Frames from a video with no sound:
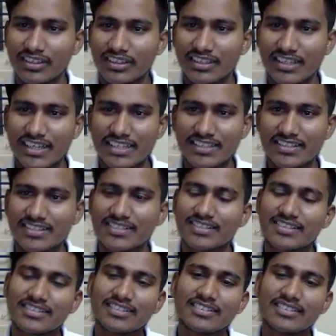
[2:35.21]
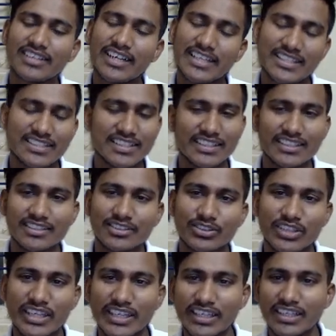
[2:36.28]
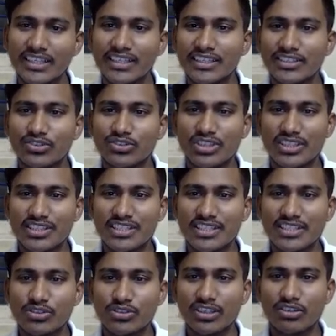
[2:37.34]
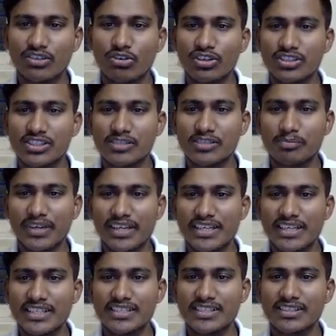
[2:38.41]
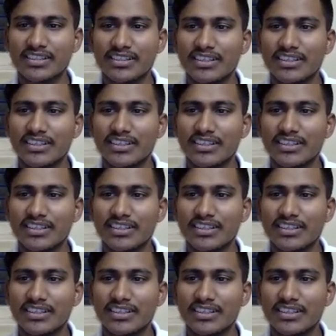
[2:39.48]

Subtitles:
Yes, that's it. Okay. So this is your cost price.